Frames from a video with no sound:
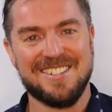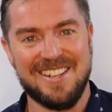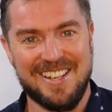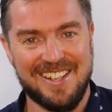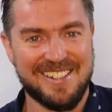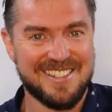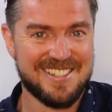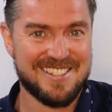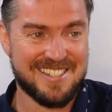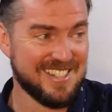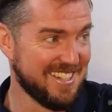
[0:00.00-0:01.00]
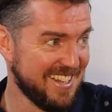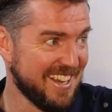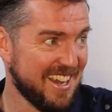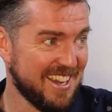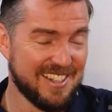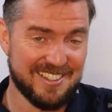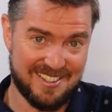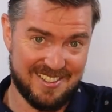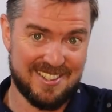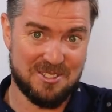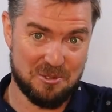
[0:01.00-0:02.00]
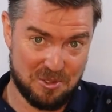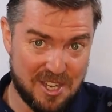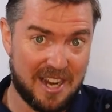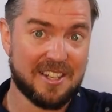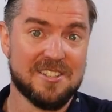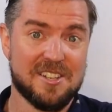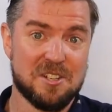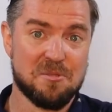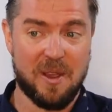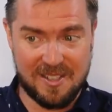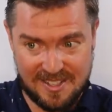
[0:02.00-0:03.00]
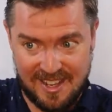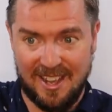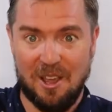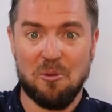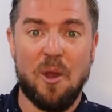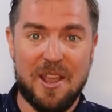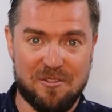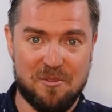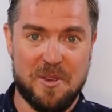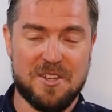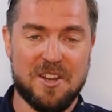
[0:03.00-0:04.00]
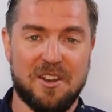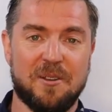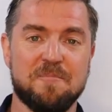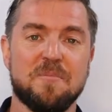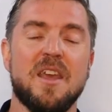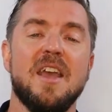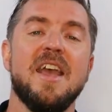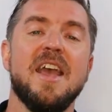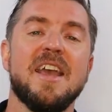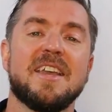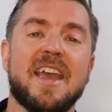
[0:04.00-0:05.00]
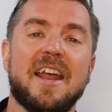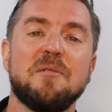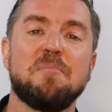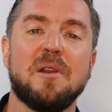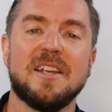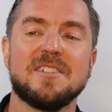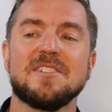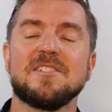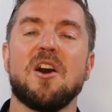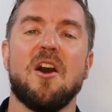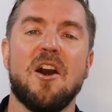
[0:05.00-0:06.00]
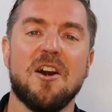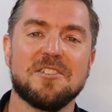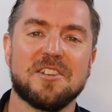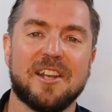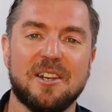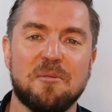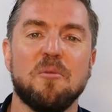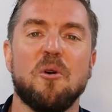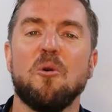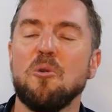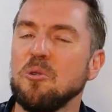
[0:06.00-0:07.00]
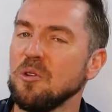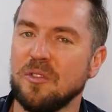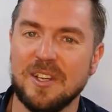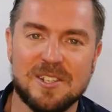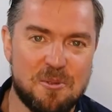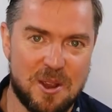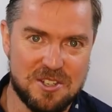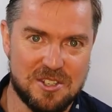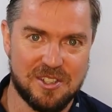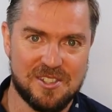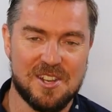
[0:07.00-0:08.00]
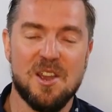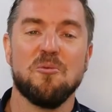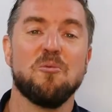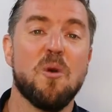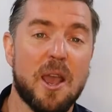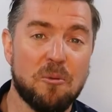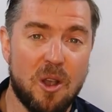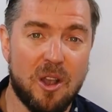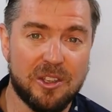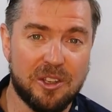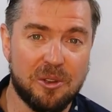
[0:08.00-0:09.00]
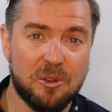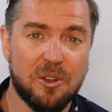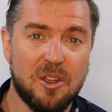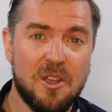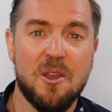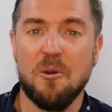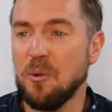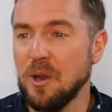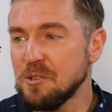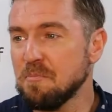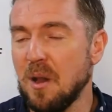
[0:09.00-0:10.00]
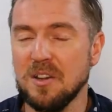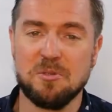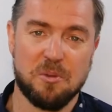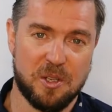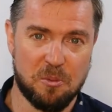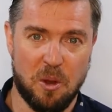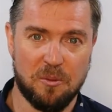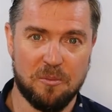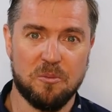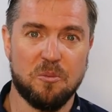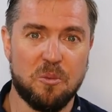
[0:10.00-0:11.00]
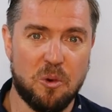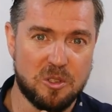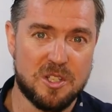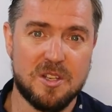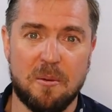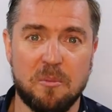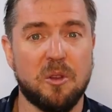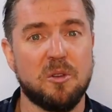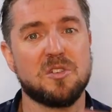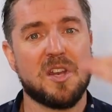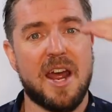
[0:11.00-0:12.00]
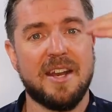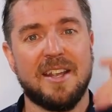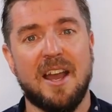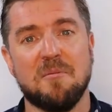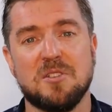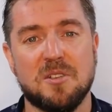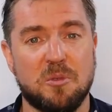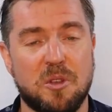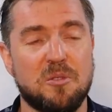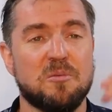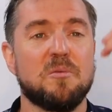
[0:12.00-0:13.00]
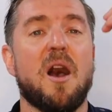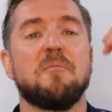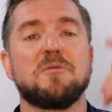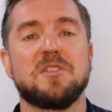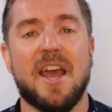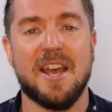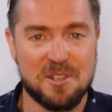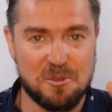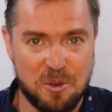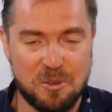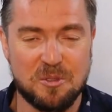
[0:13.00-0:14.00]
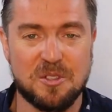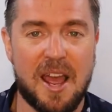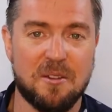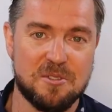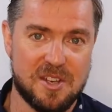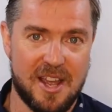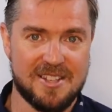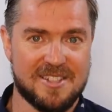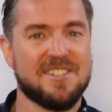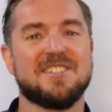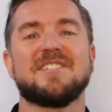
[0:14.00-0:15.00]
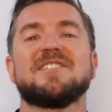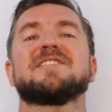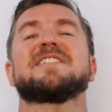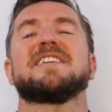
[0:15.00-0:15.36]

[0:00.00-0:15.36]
to your second suspects. They're away from each other. Get the police to start asking them all of these questions. Where were you? Which bus were you on? Which number were you standing up? Were you upstairs or were you downstairs? Just